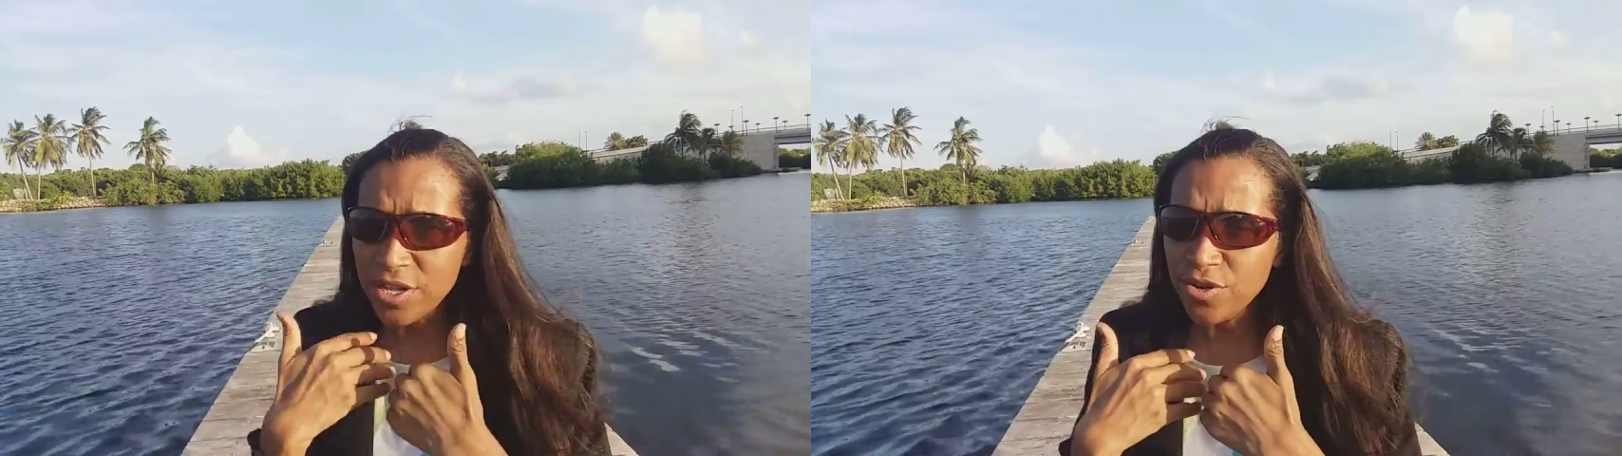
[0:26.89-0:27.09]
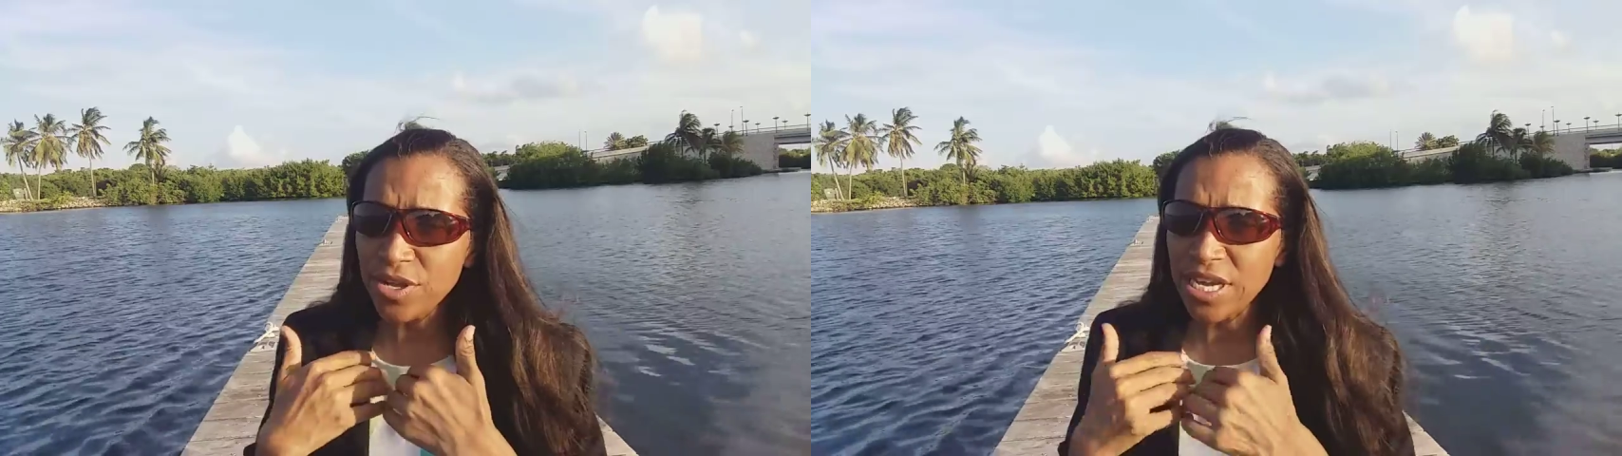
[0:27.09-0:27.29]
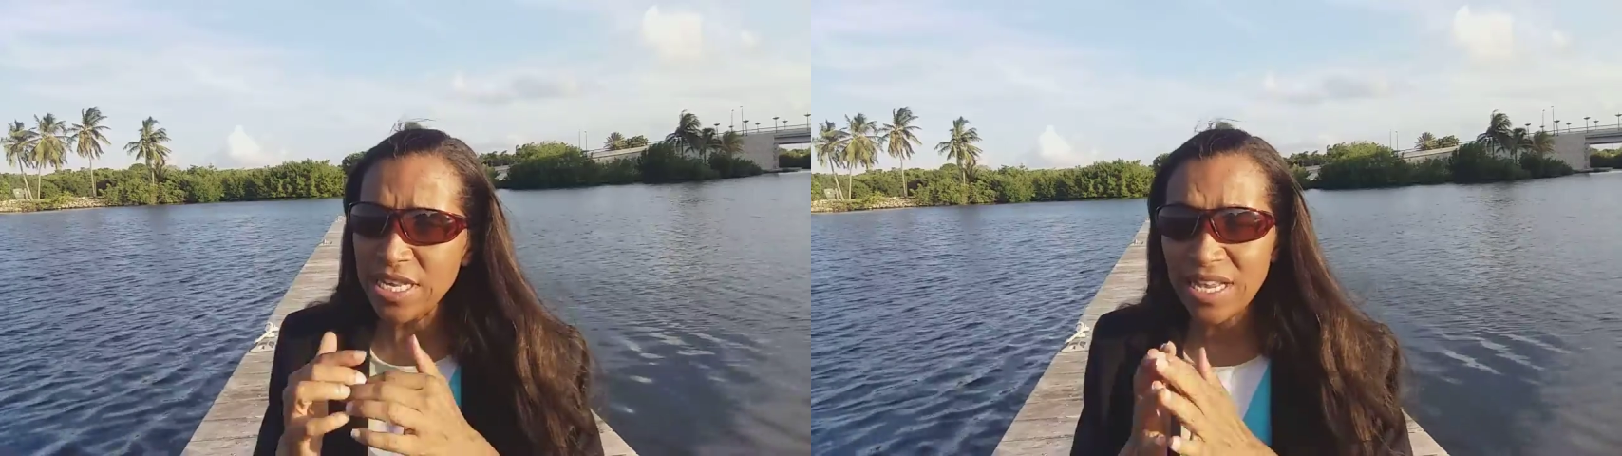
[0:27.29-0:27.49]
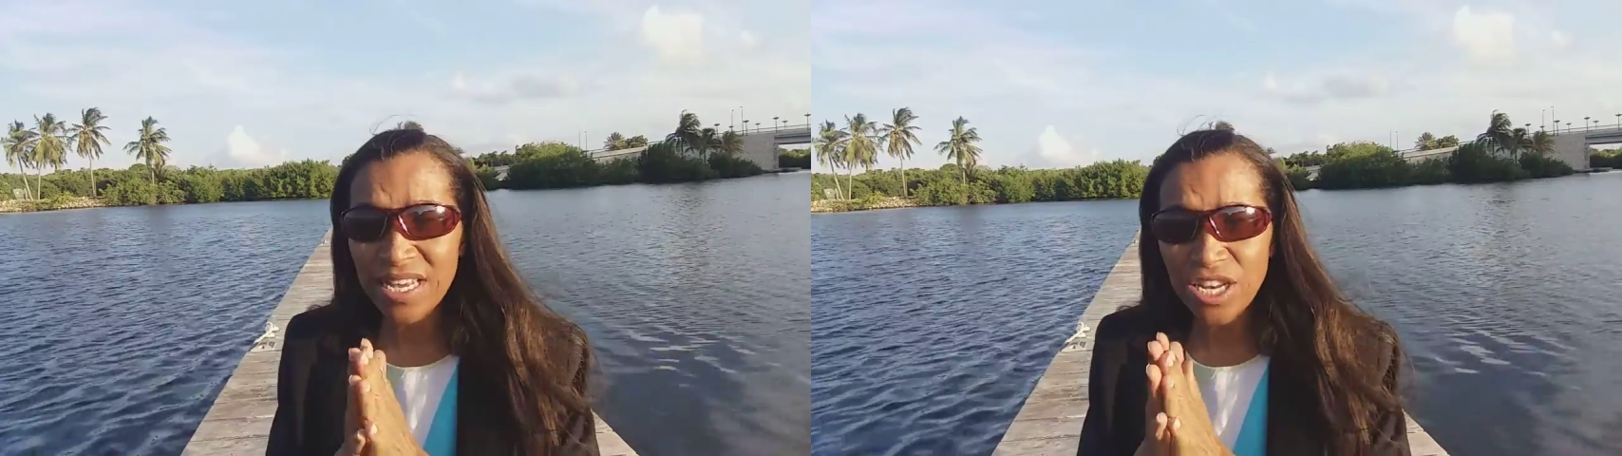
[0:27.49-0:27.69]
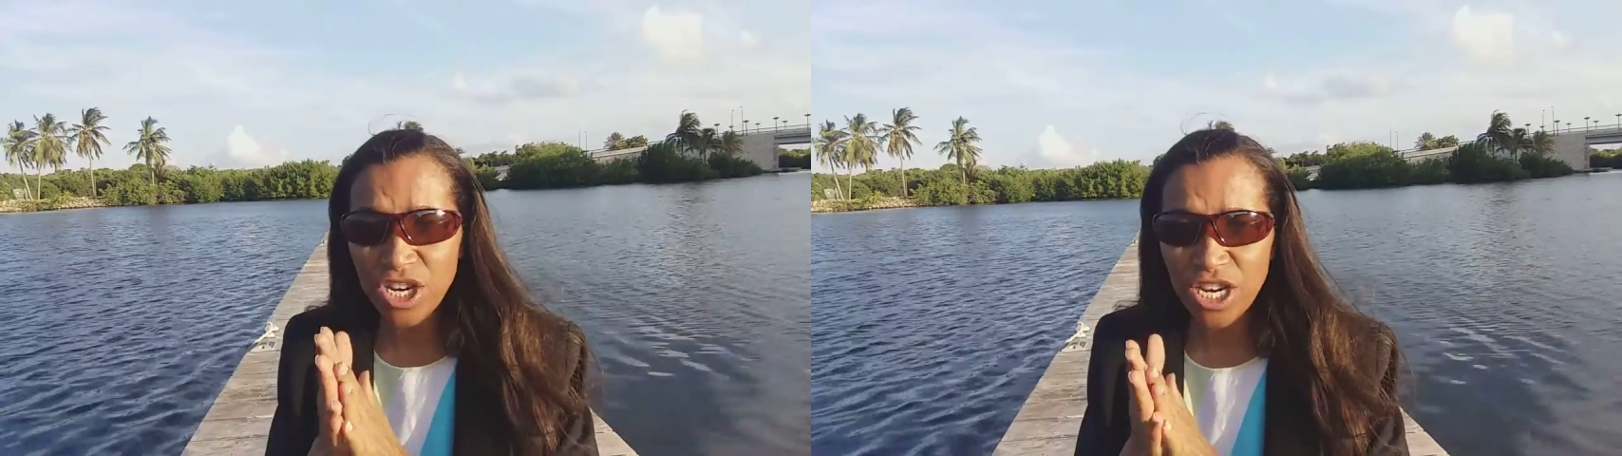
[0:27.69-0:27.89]
do a nice
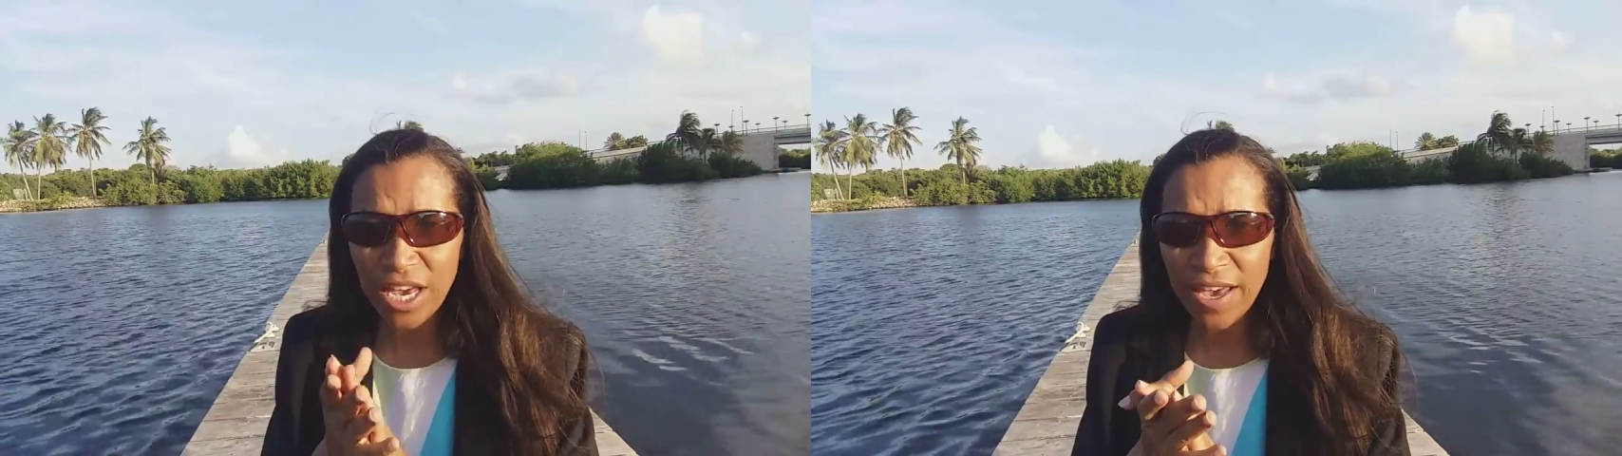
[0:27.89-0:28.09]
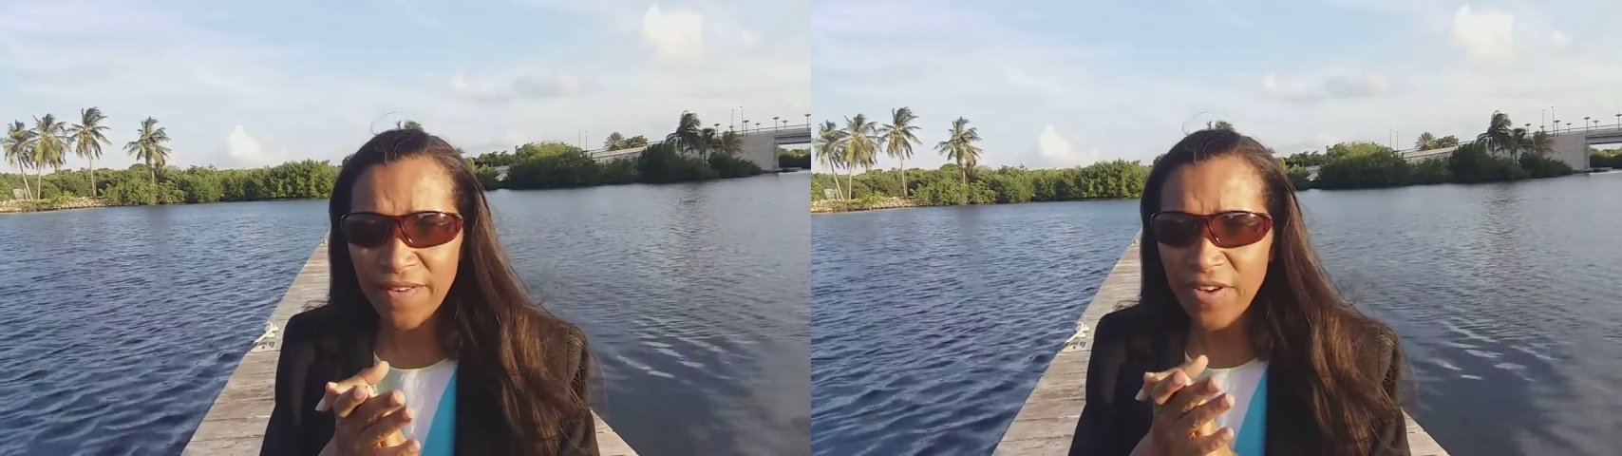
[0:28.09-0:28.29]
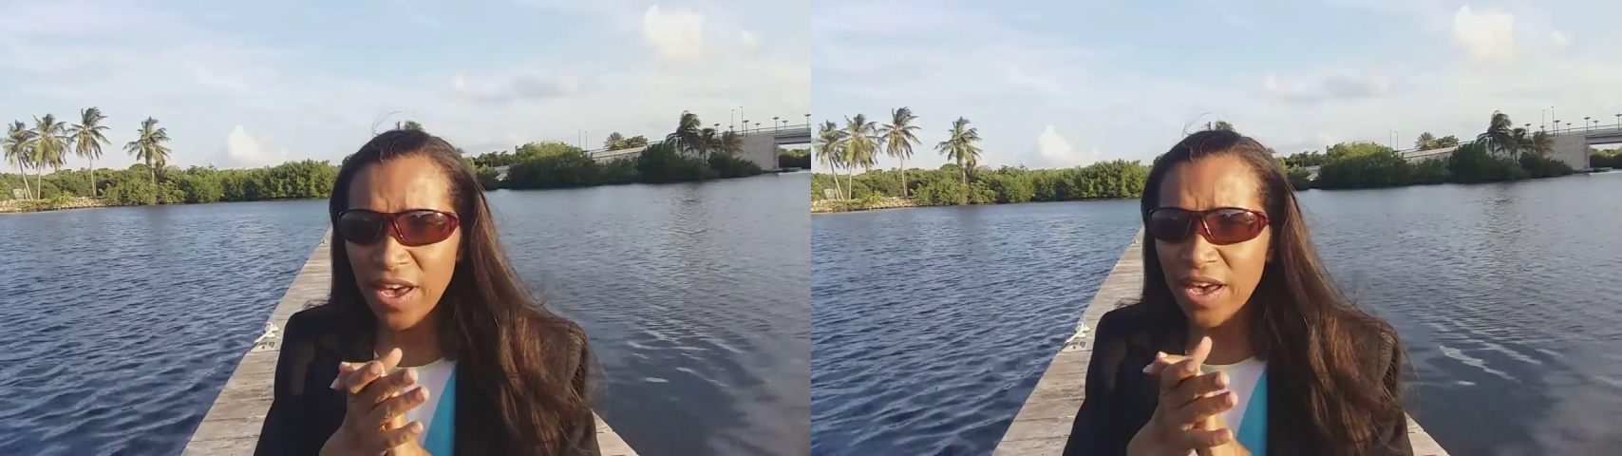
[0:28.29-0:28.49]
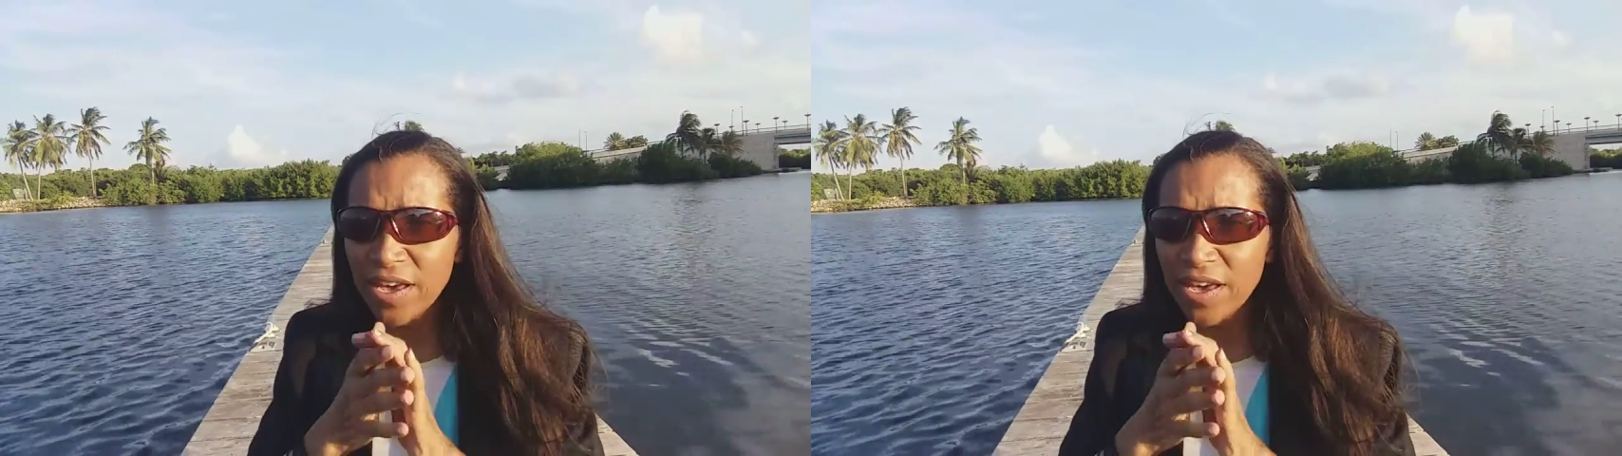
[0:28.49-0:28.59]
clean shave,